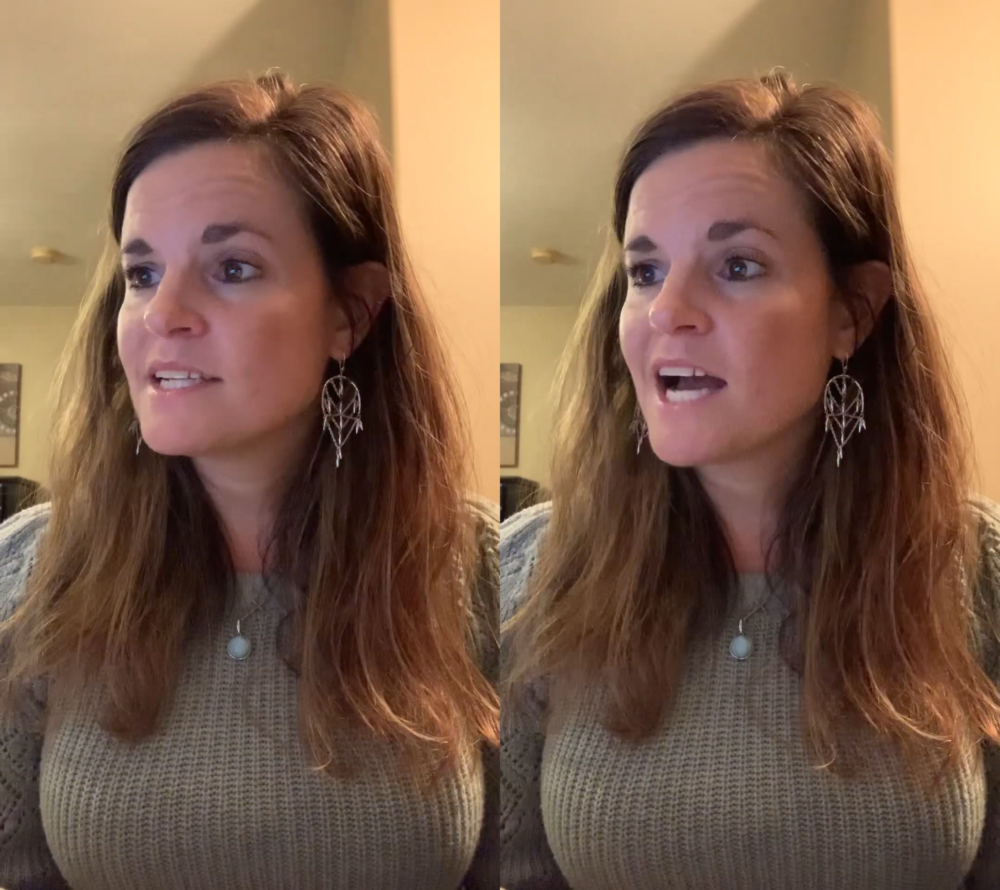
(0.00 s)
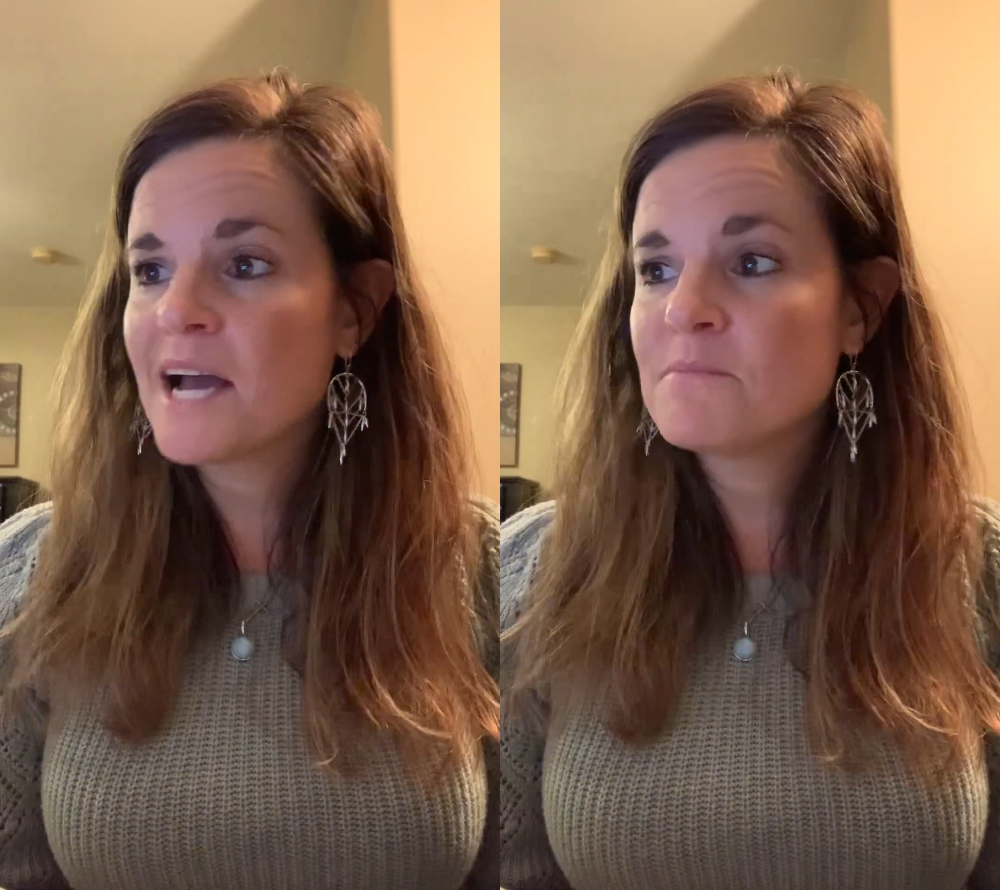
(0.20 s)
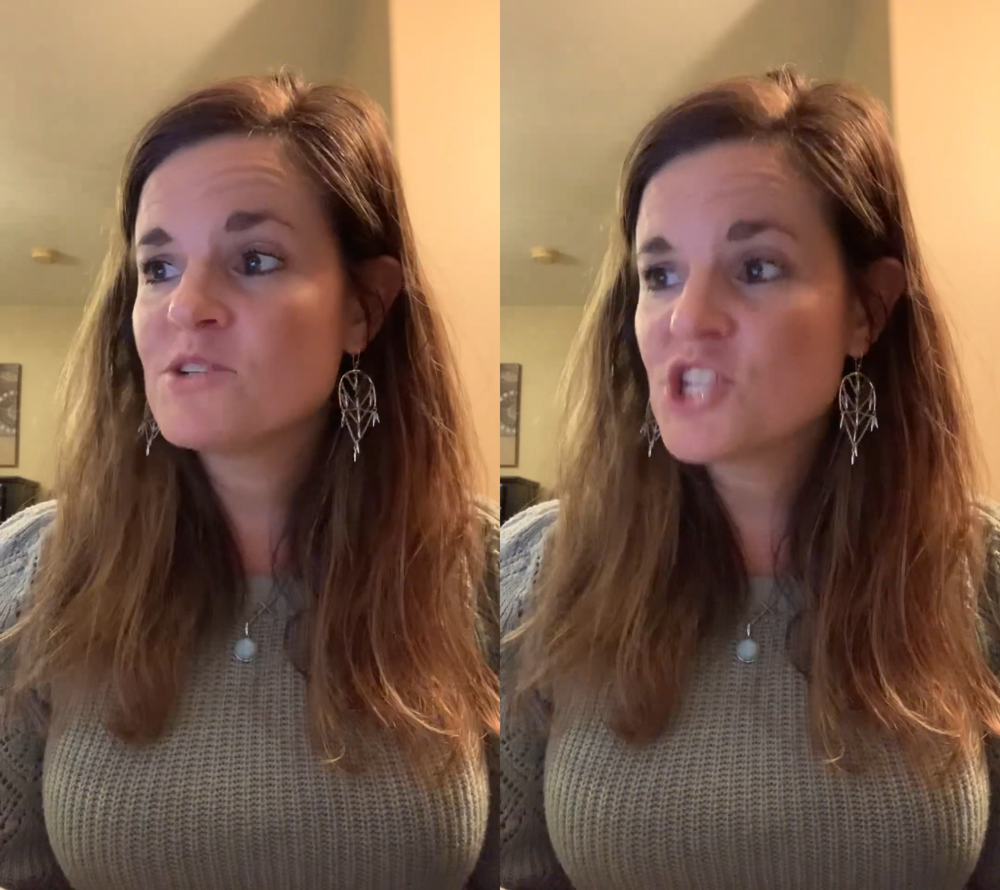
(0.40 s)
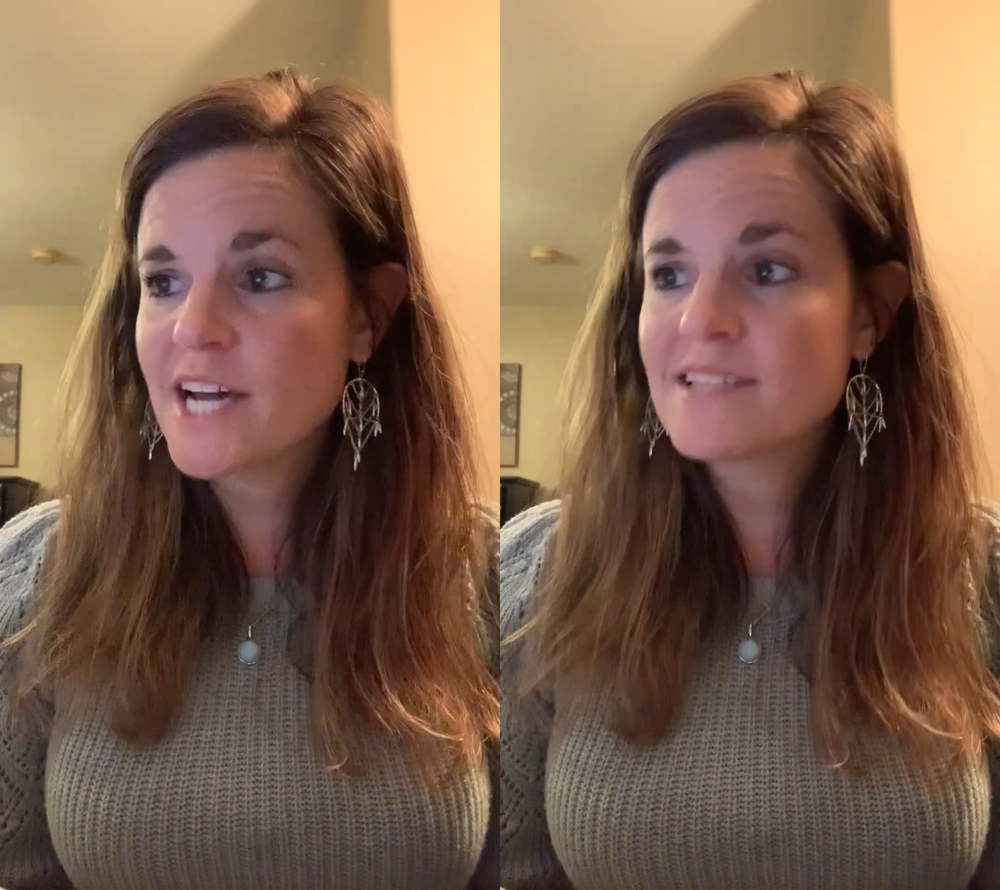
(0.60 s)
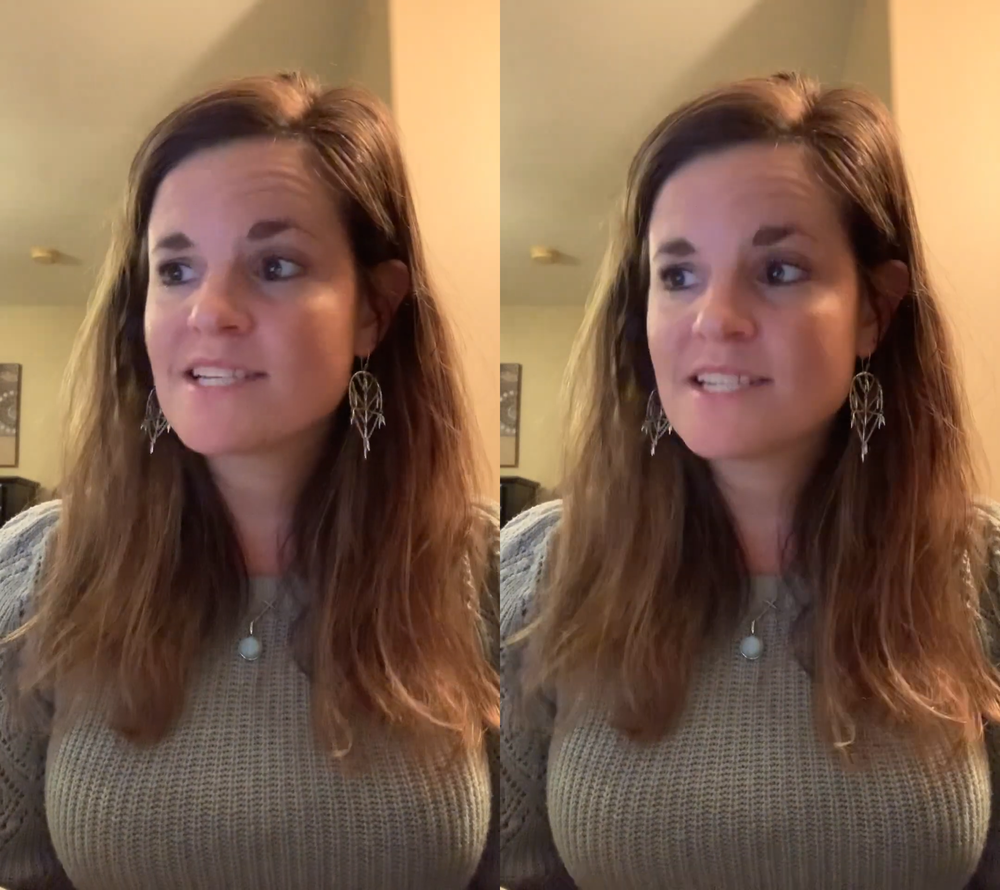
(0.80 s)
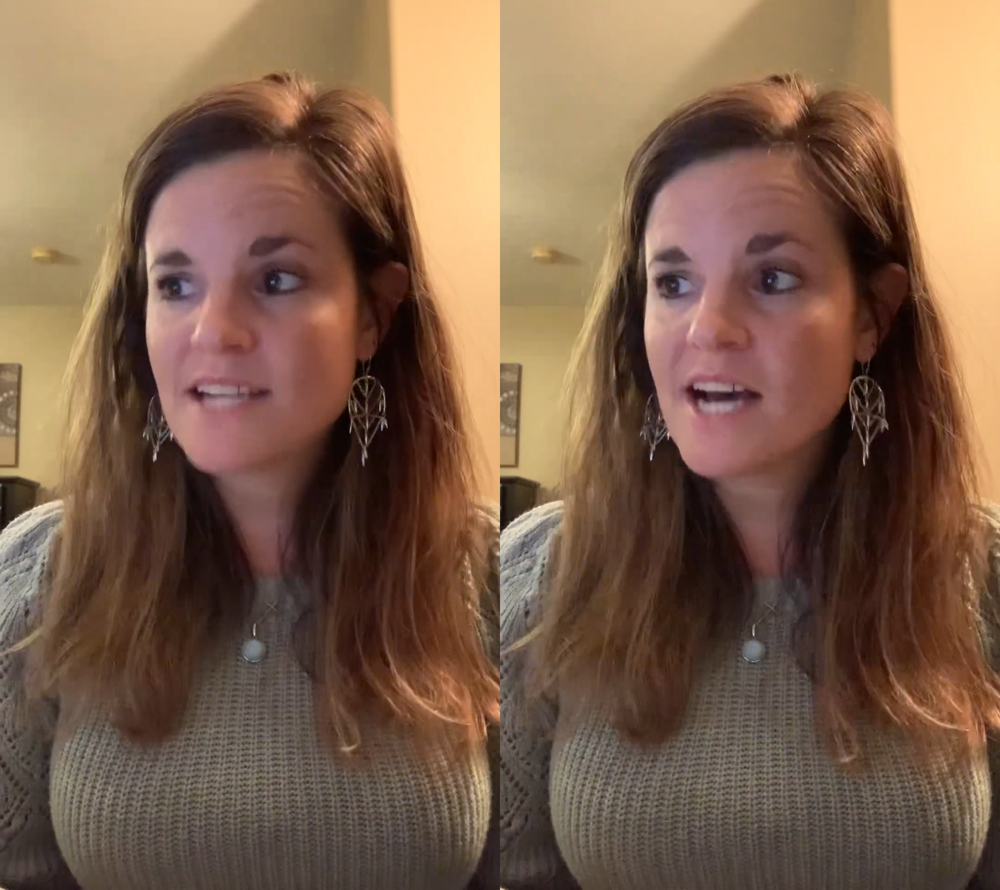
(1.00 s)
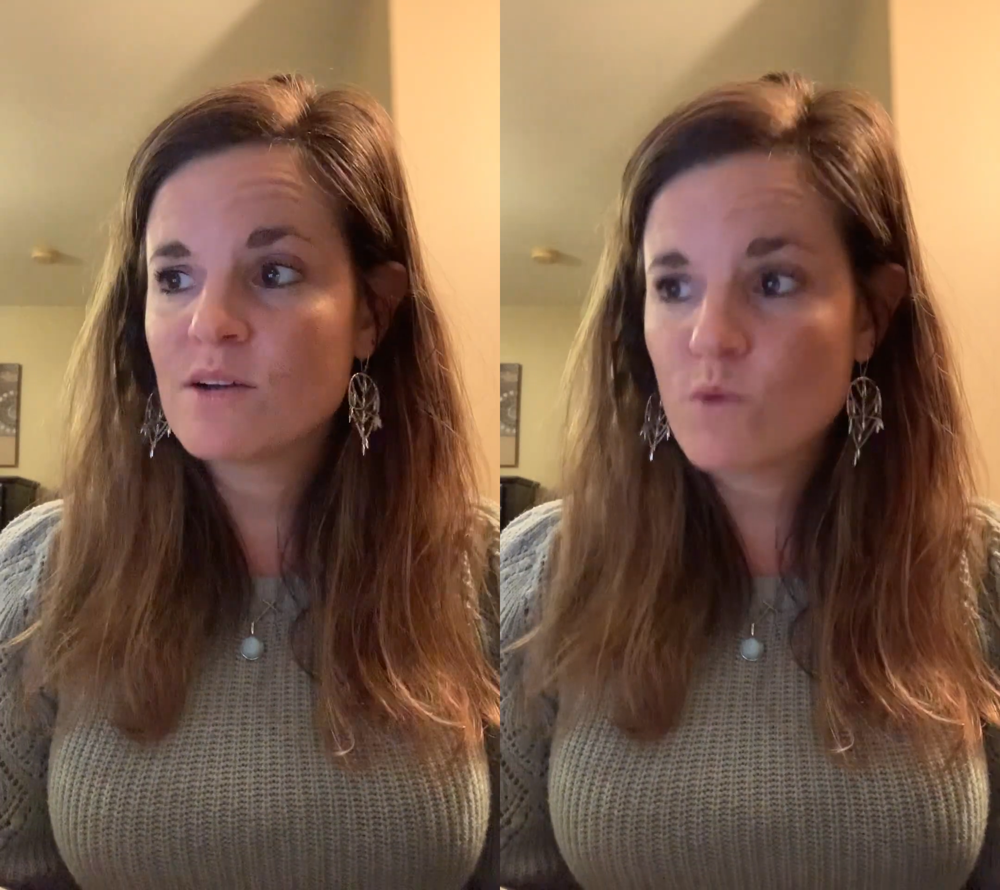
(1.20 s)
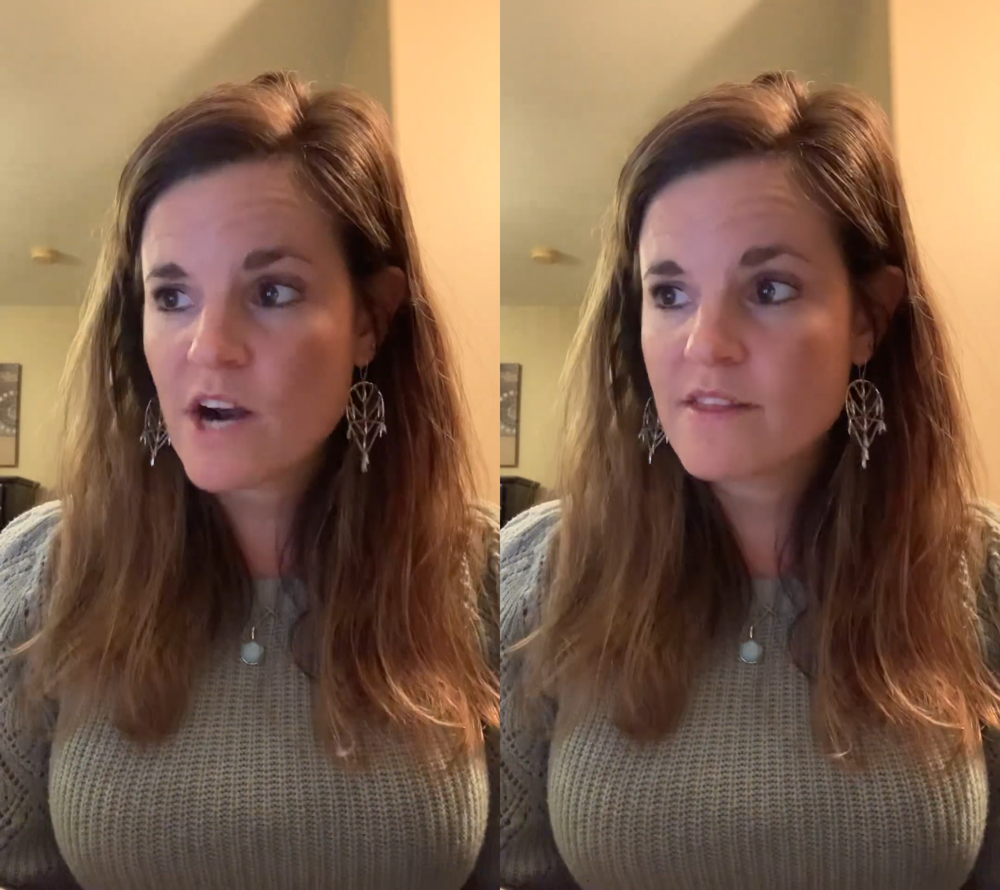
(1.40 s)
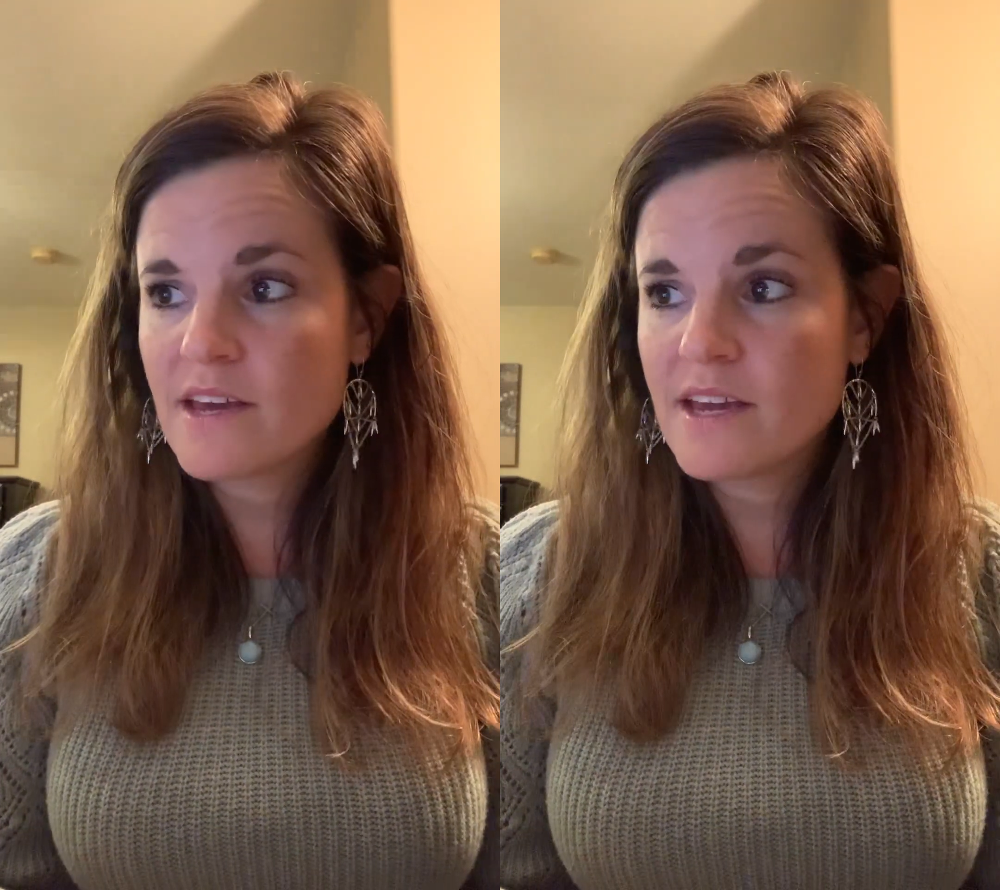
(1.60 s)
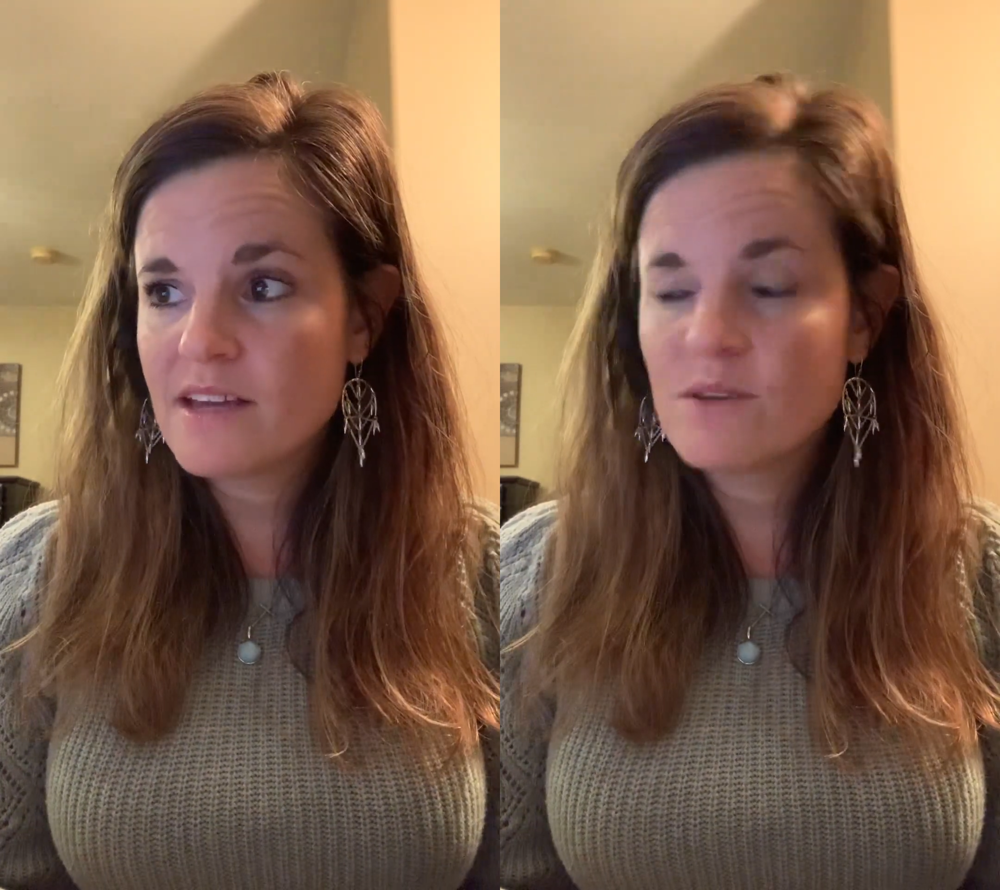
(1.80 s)
I'm just not
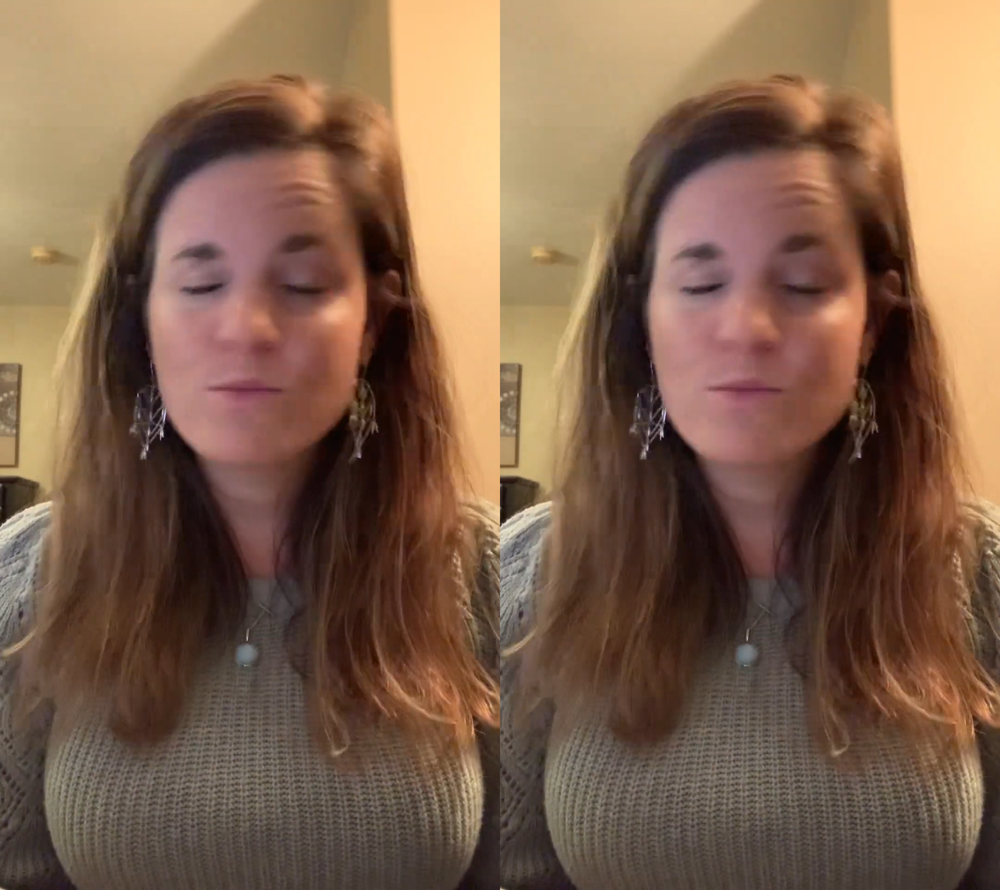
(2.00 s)
worthy.